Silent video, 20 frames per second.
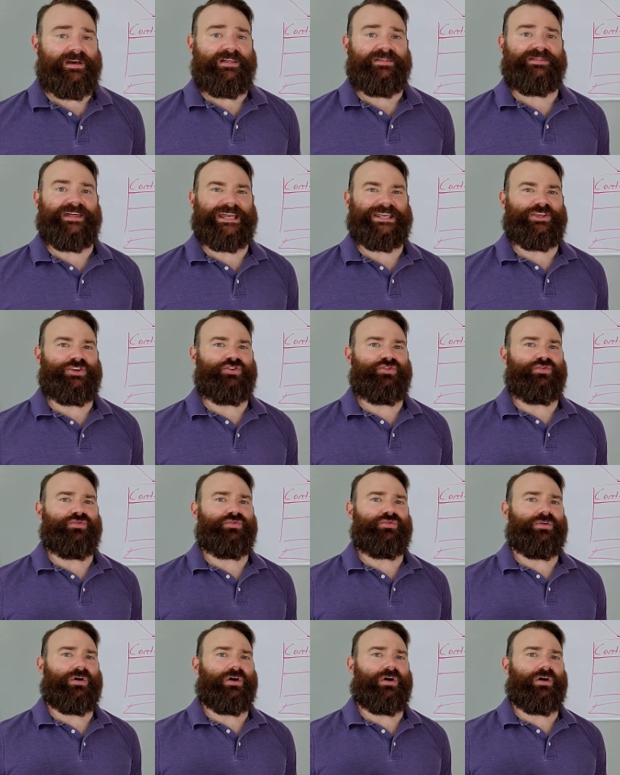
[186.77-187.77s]
that
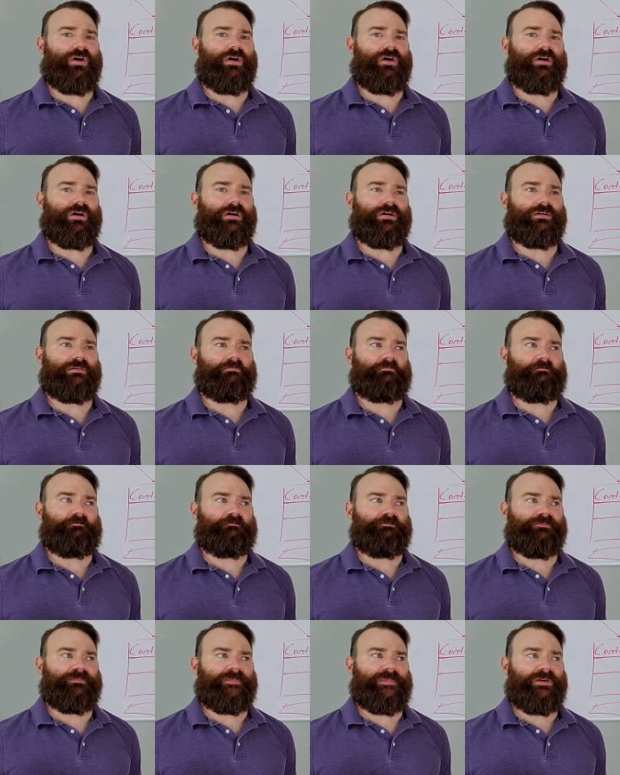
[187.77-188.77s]
you are
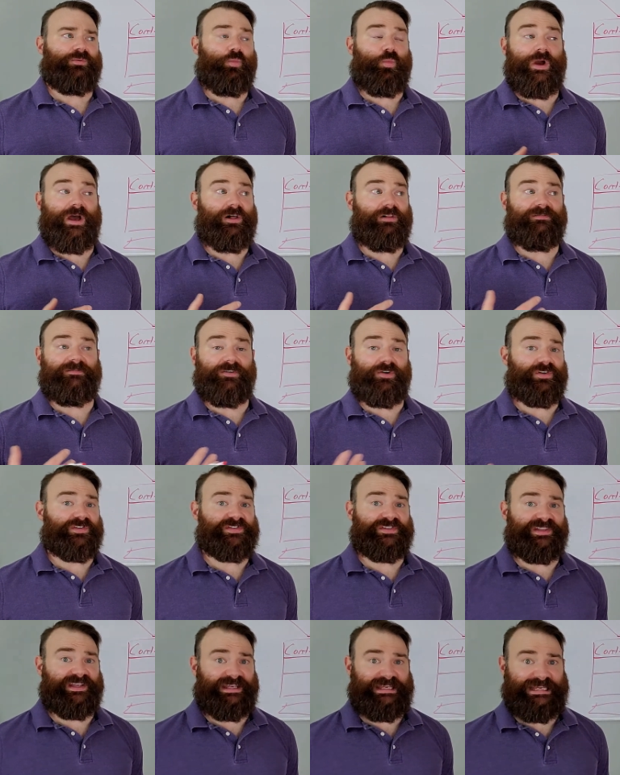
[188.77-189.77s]
well
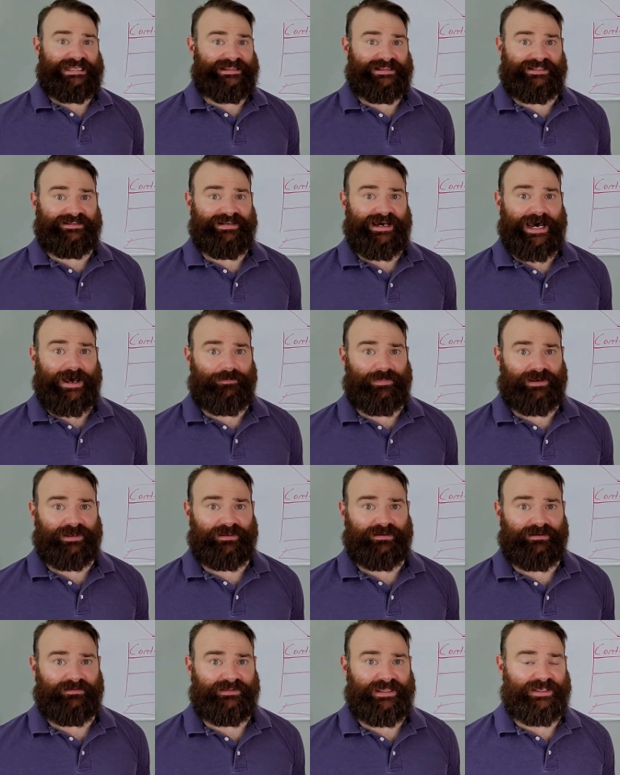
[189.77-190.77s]
versed in the
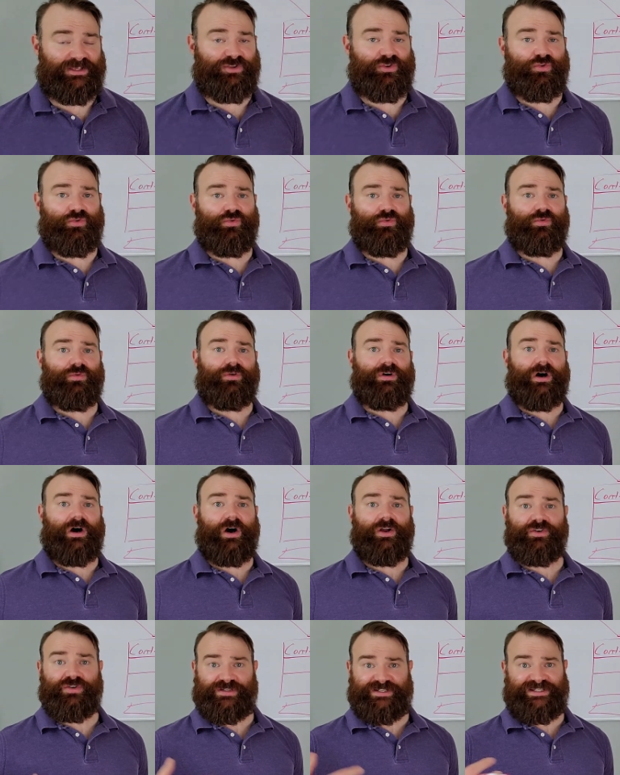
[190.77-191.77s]
topic, that you
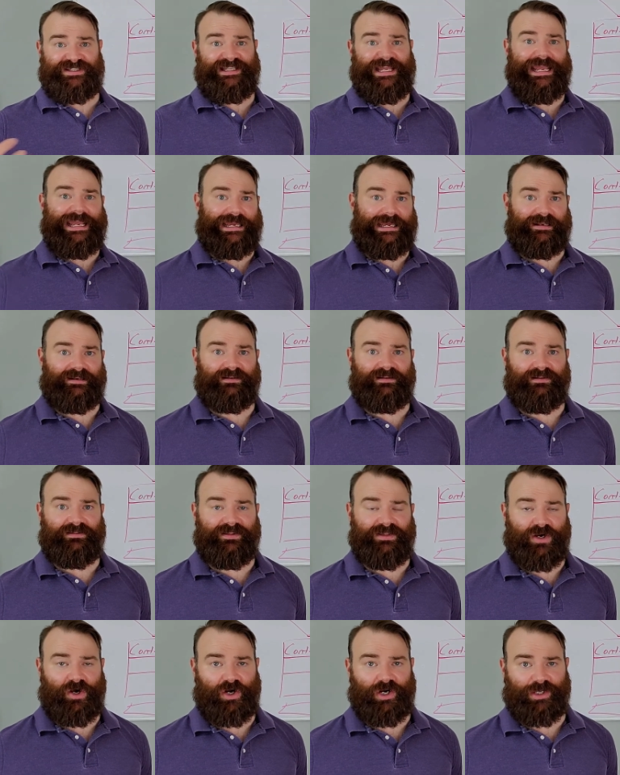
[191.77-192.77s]
understand
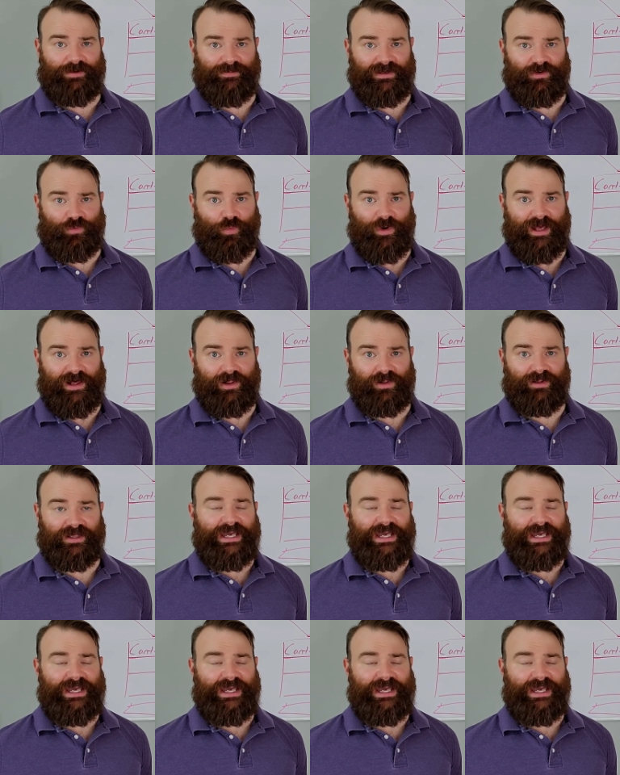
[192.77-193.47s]
the argument well.